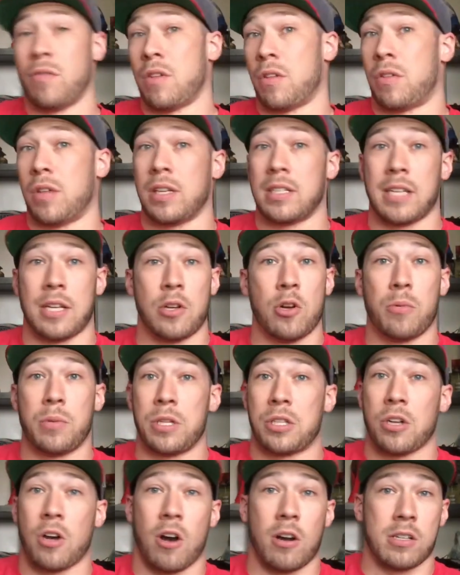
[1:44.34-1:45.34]
things that
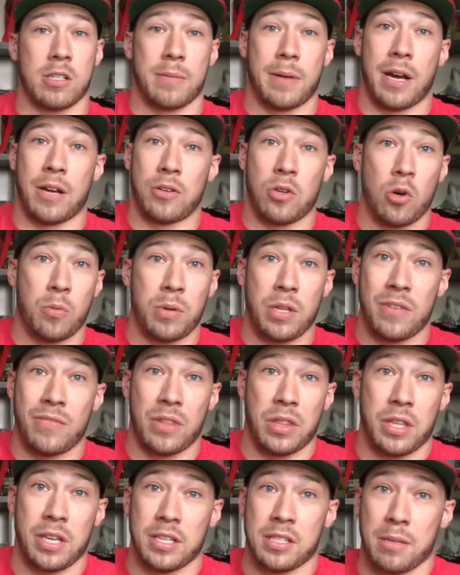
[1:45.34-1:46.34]
nobody talks about, nobody
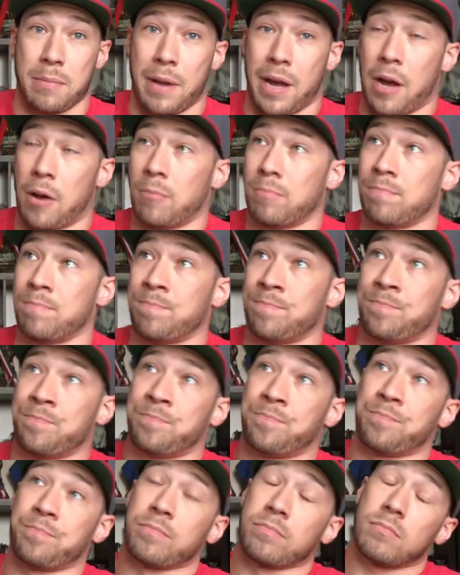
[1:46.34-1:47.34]
even thinks about.
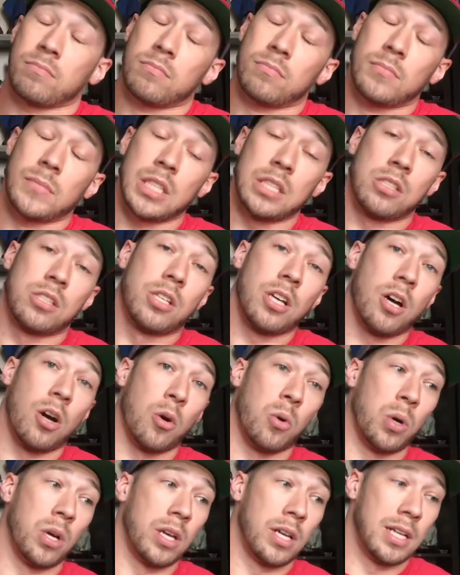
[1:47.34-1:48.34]

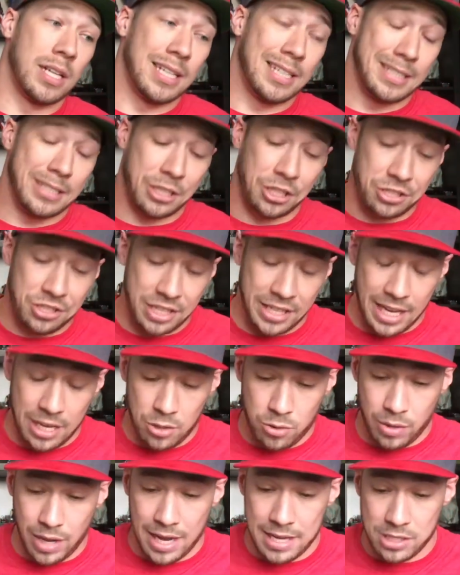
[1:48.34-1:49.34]
So just to get
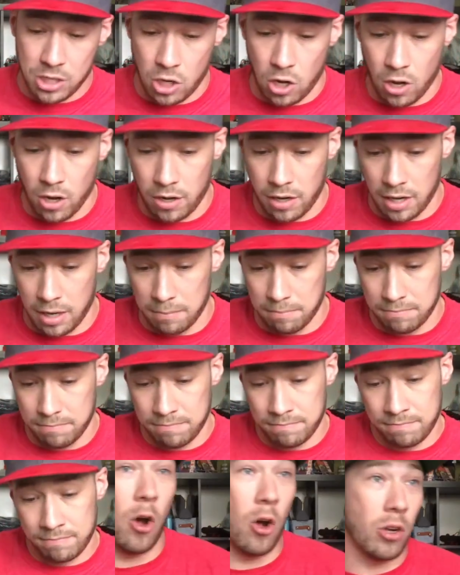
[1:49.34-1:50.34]
you guys caught up,
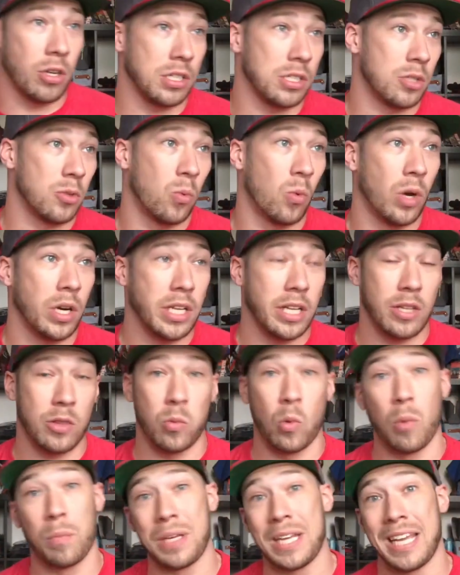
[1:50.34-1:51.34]
August 20th
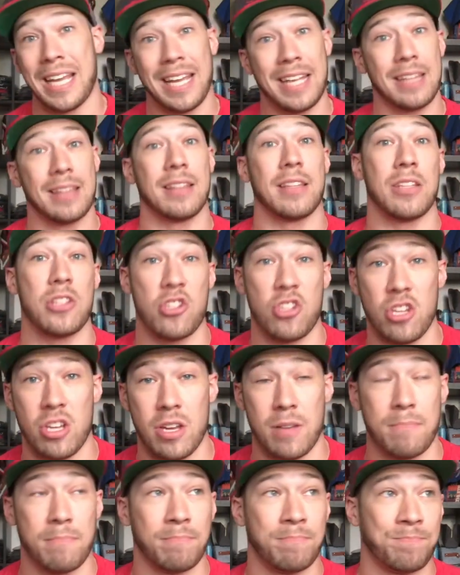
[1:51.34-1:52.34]
we'll be in the
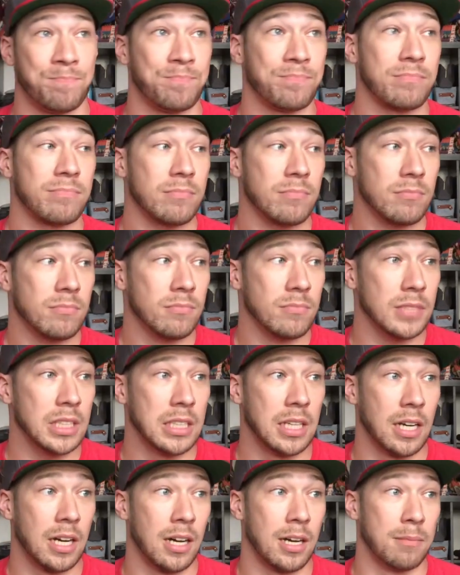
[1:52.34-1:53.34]
gym.
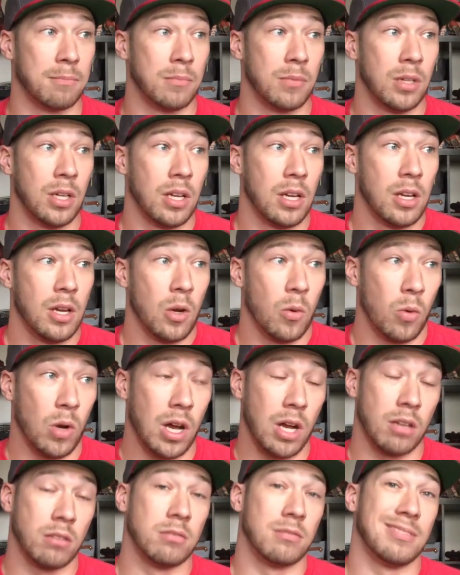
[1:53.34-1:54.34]

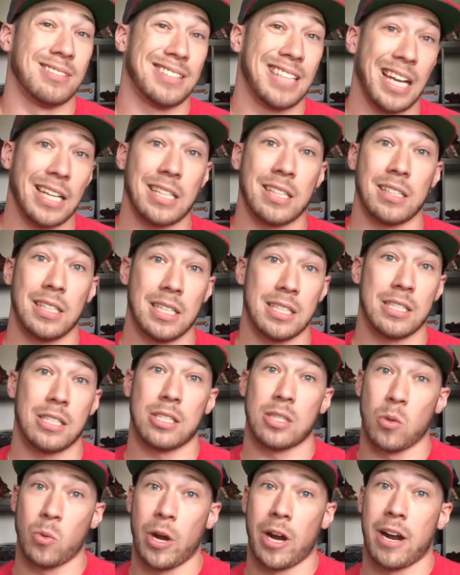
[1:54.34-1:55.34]
Well, technically it's
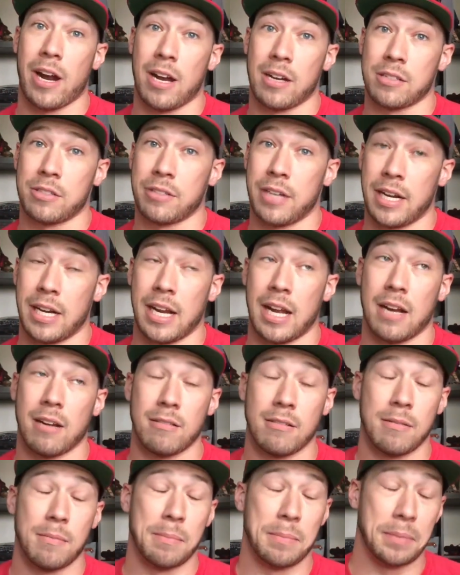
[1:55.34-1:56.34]
just a warehouse right now,
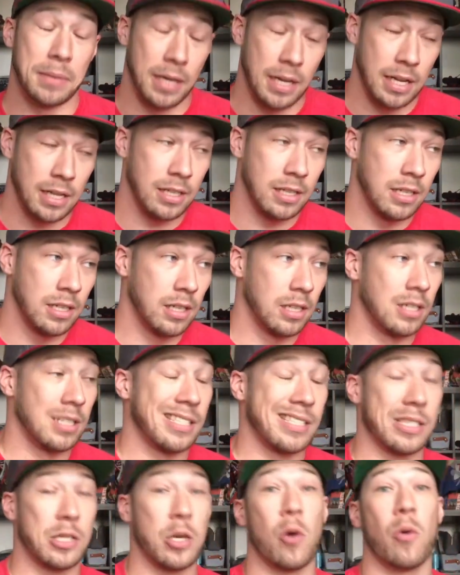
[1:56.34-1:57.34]
but
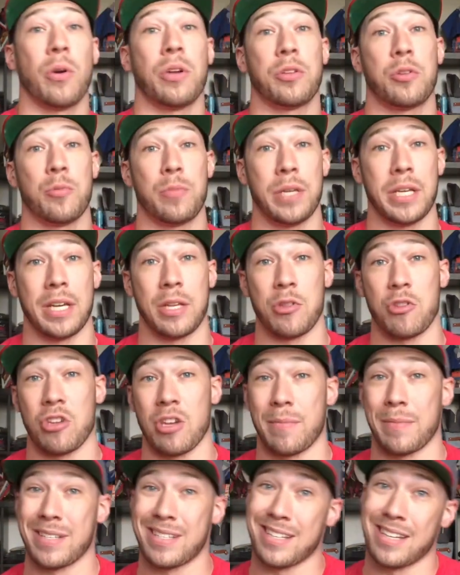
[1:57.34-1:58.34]
it's going to be a
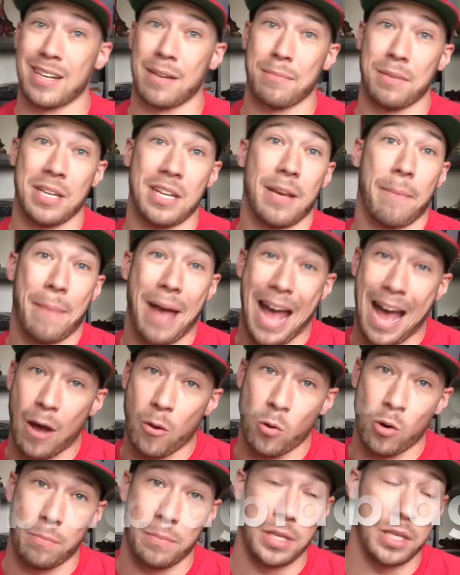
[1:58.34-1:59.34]
gym. It's going to be
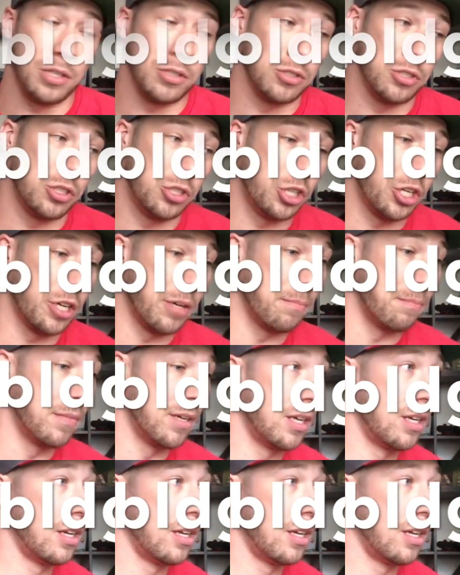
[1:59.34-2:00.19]
PWRBLD Gym,